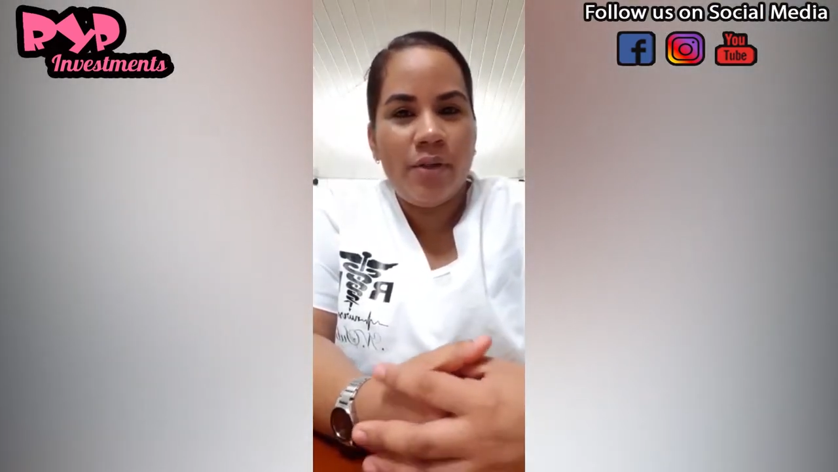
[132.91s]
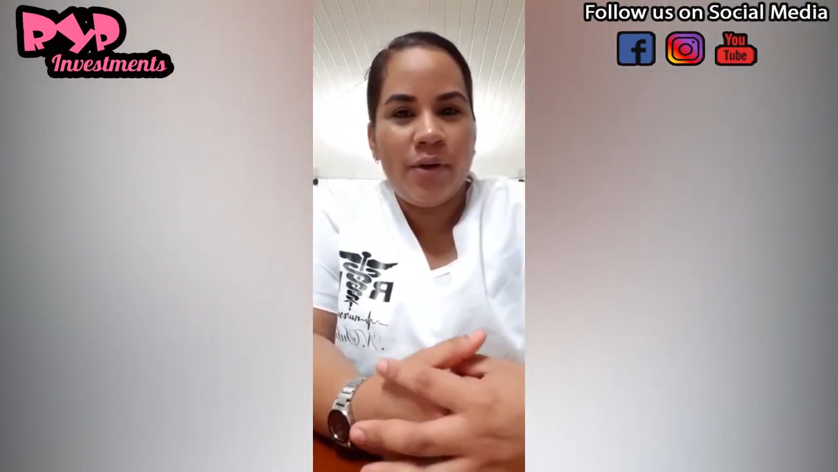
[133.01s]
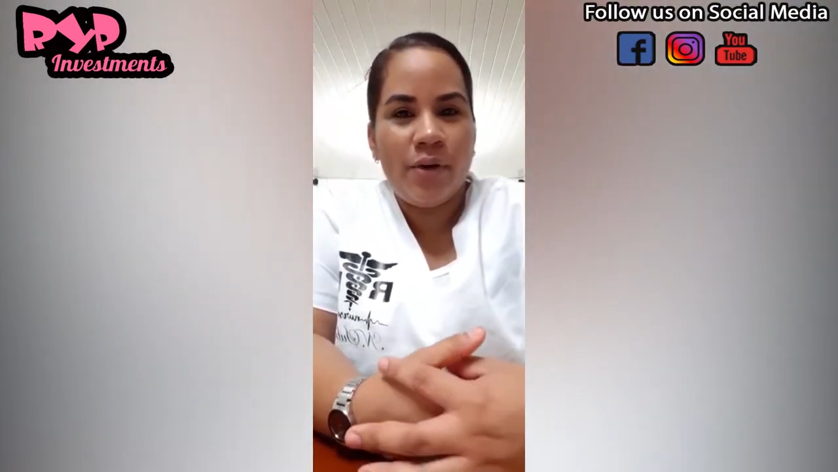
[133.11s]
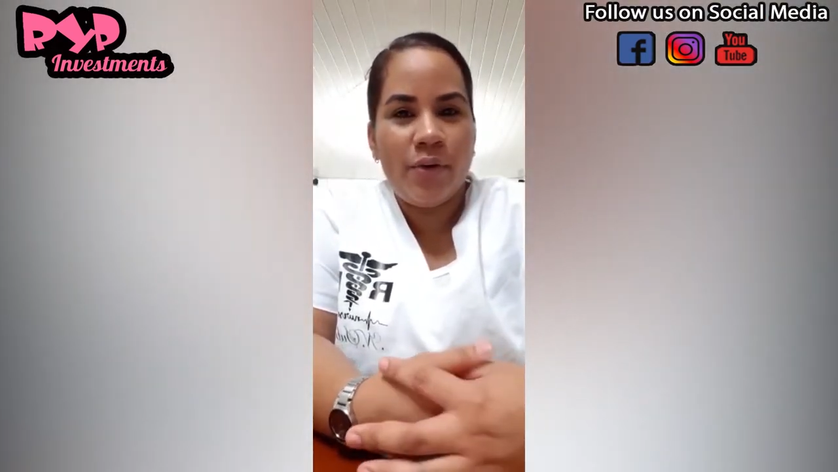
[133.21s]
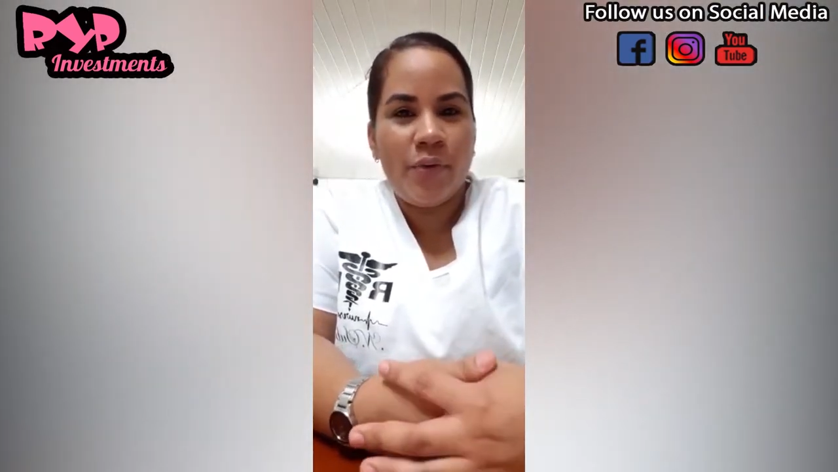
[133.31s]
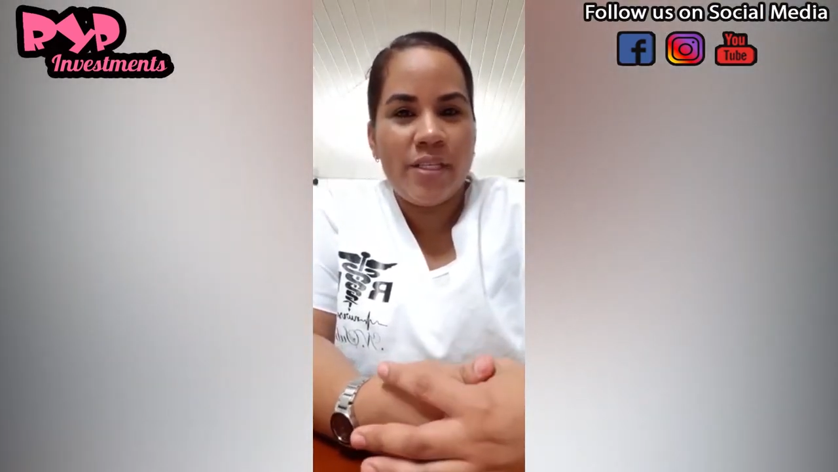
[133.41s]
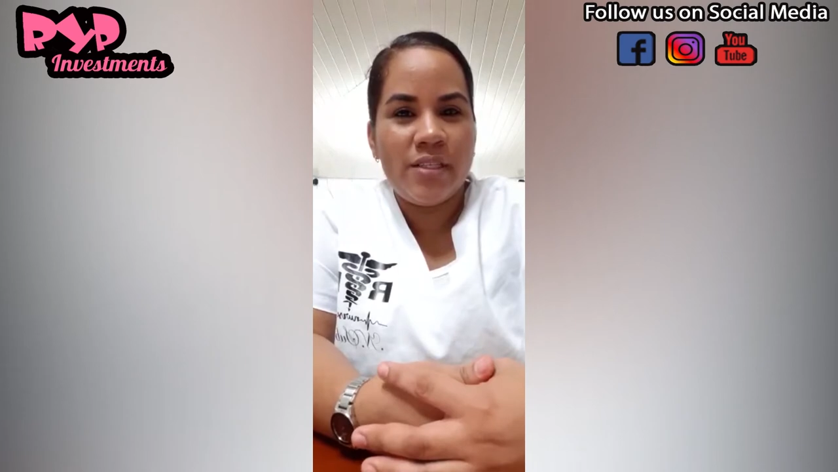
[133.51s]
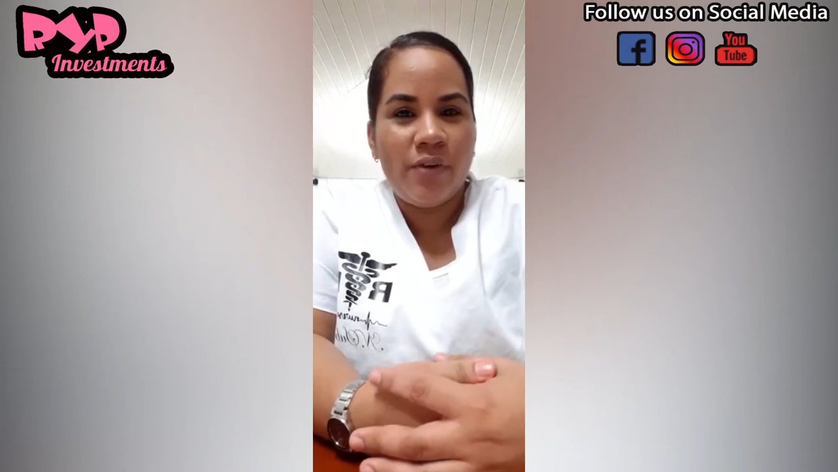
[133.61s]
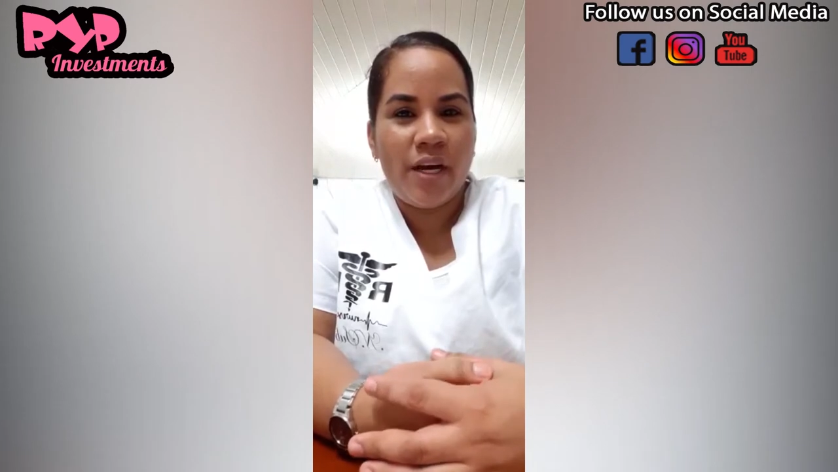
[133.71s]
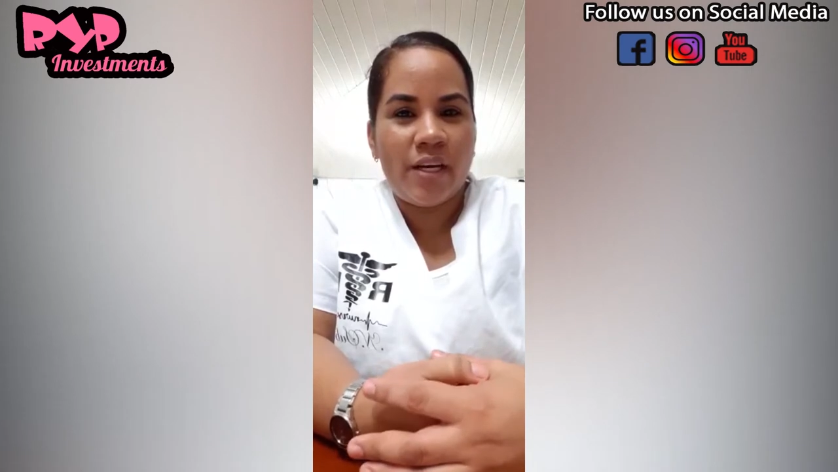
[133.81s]
the
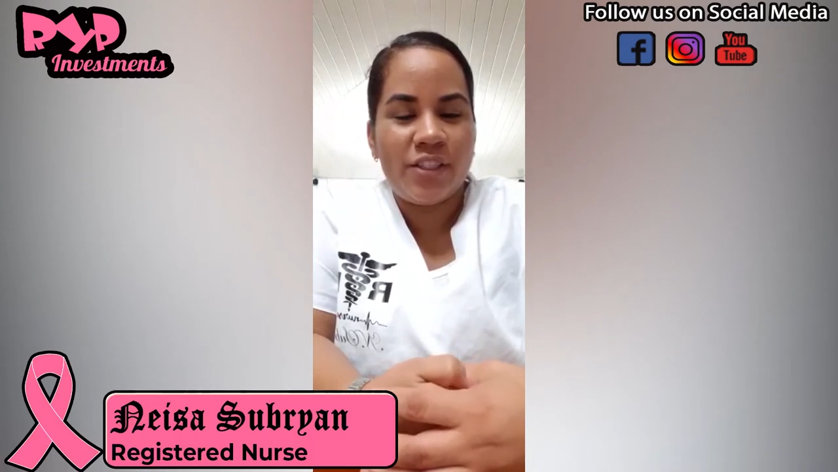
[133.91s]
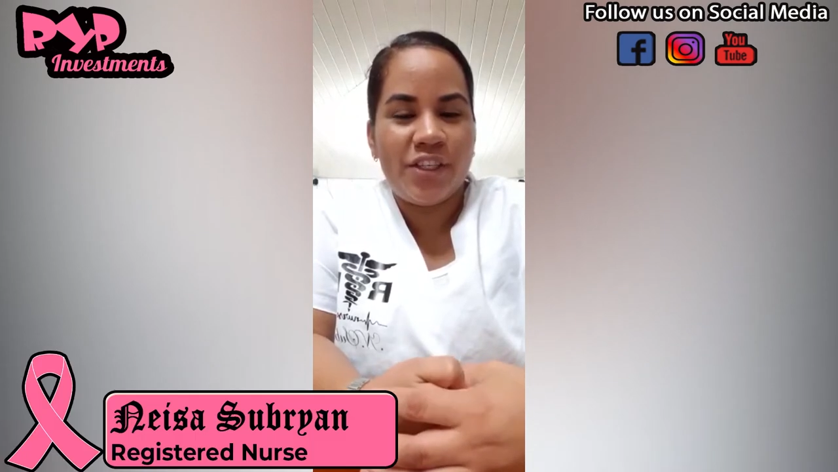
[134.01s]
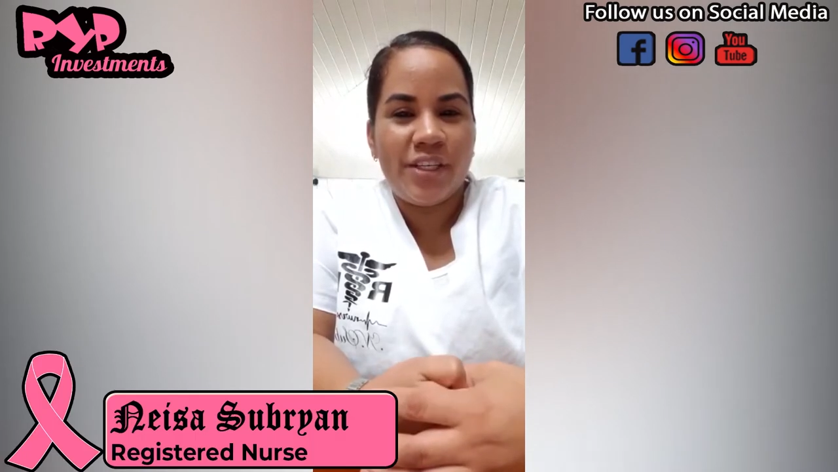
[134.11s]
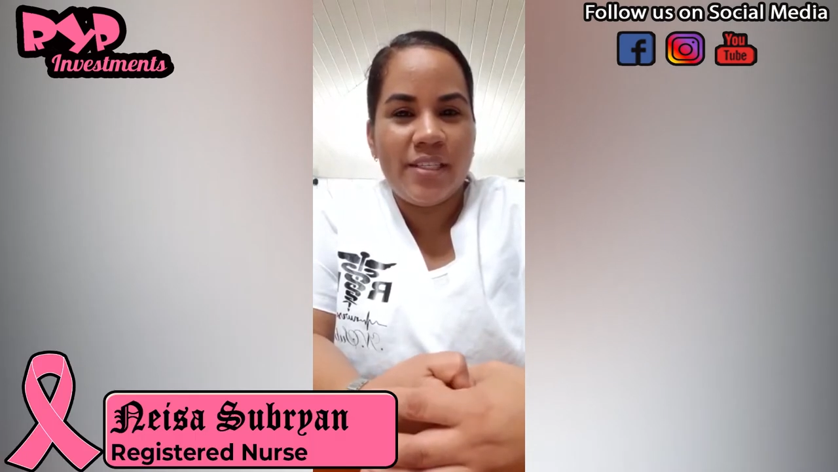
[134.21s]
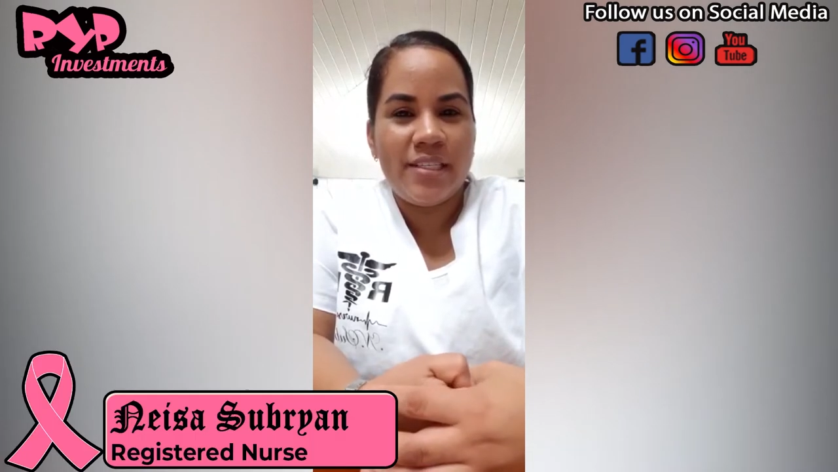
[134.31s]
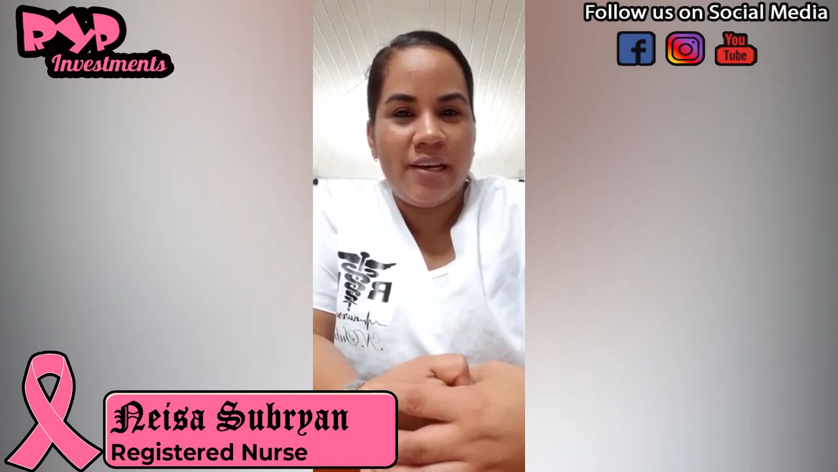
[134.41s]
risk factors